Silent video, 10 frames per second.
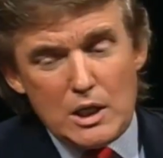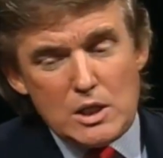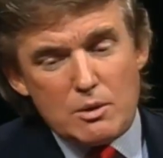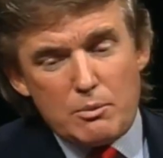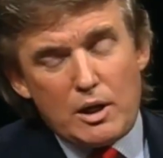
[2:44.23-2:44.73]

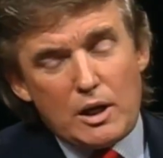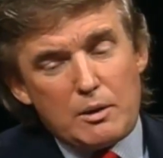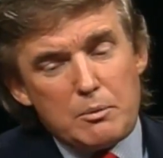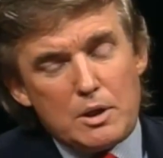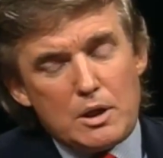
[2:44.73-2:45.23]
somebody
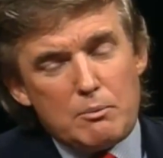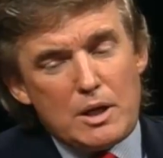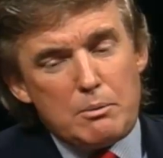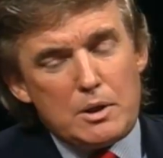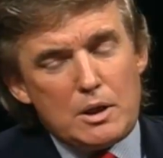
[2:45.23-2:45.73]
like me,
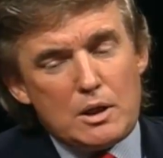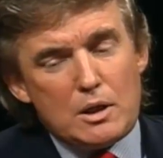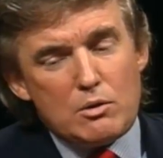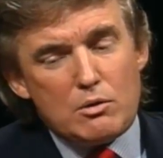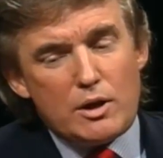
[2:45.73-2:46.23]
maybe
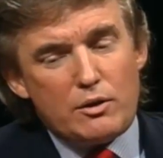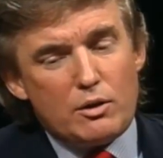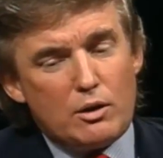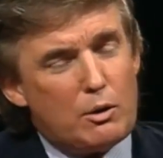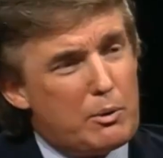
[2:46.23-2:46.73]
who has a
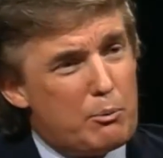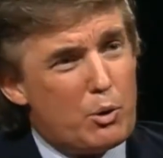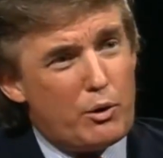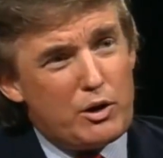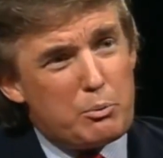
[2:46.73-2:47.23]
little bit
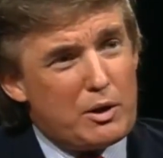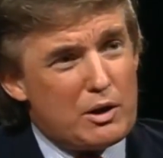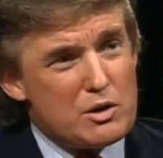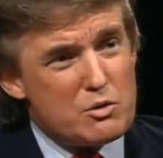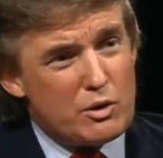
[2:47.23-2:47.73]
more
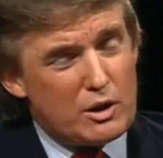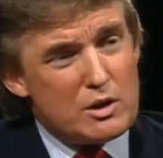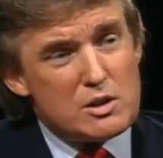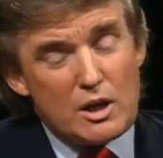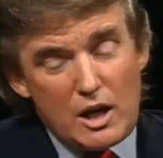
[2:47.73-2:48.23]
independent streak, can
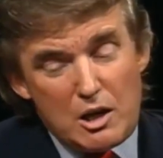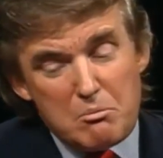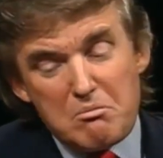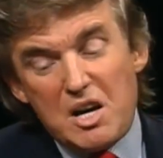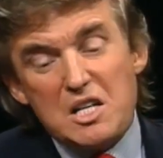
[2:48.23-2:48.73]
say, hey,
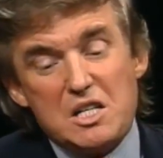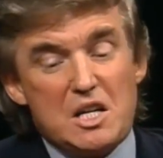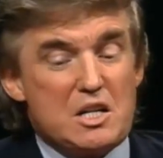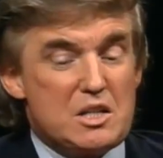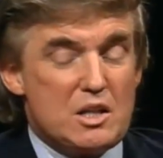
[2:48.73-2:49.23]
Mike
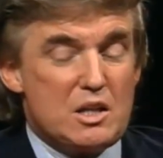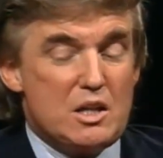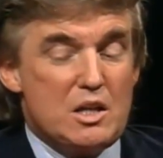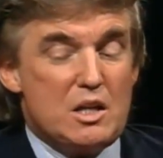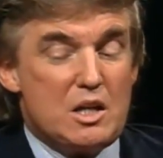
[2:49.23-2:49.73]
Tyson,
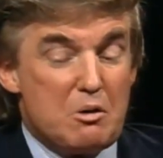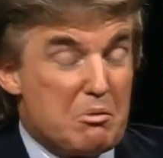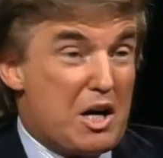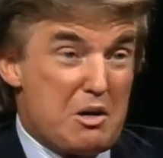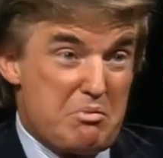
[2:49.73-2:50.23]
in
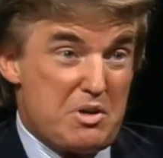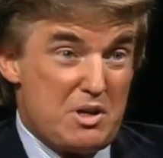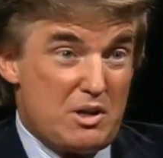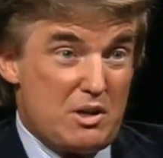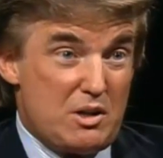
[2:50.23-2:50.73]
my
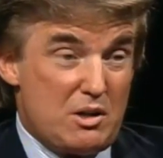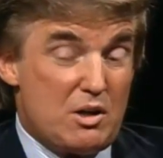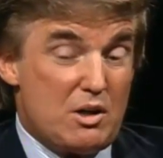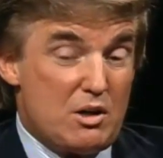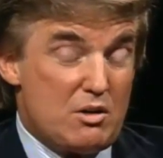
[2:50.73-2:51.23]
opinion,
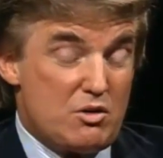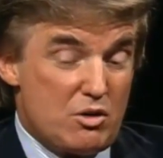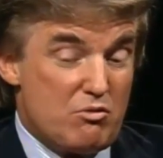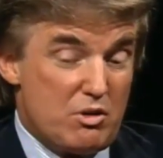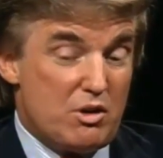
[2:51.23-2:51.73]

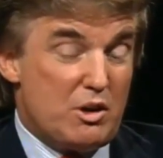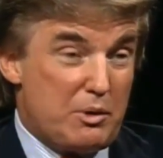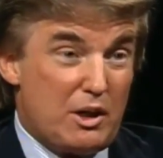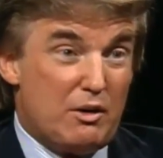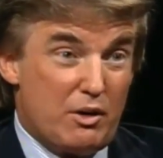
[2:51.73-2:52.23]
should really be
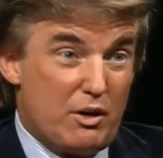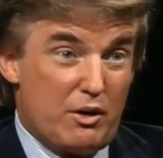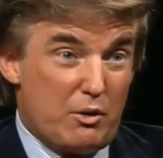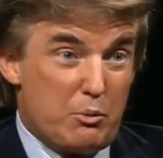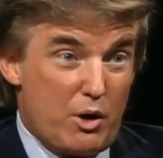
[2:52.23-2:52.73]
given
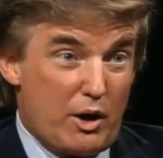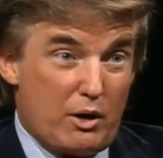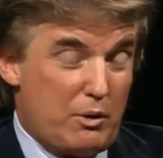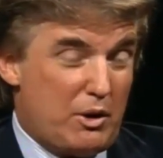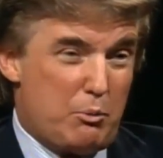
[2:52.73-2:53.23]
another break. I
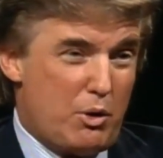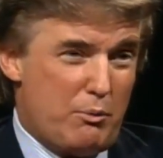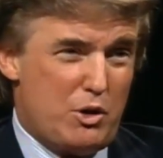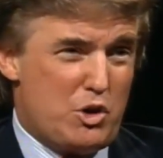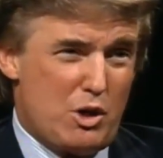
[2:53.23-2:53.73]
mean, they put him
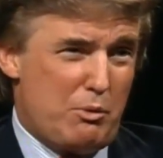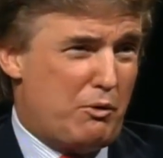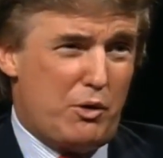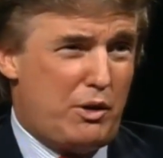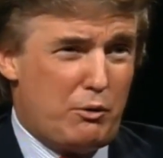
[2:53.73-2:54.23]
in jail
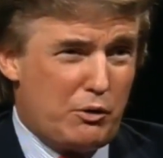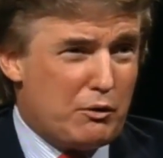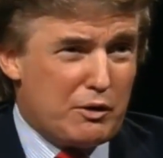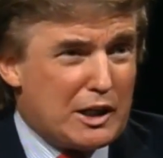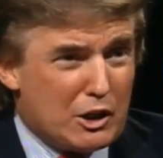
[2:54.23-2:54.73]
before he was
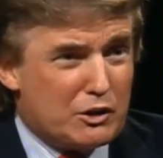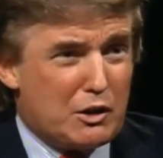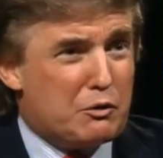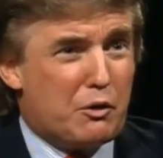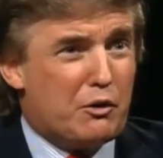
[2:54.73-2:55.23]
even guilty,
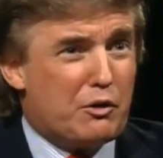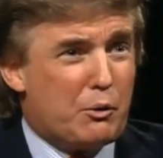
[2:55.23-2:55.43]
as far as I